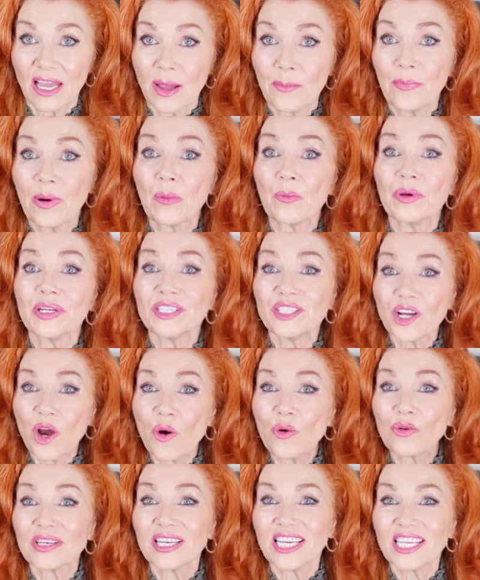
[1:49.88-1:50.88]
but we
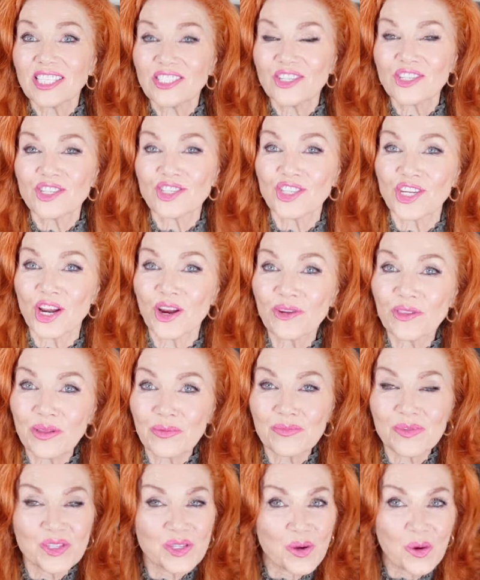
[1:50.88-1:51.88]
don't need to share
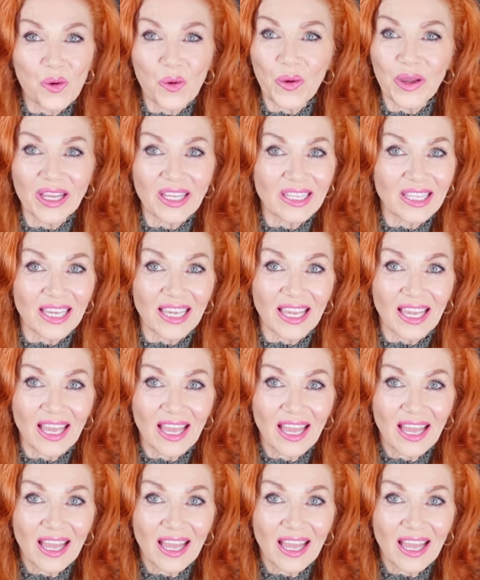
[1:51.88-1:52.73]
them so quickly.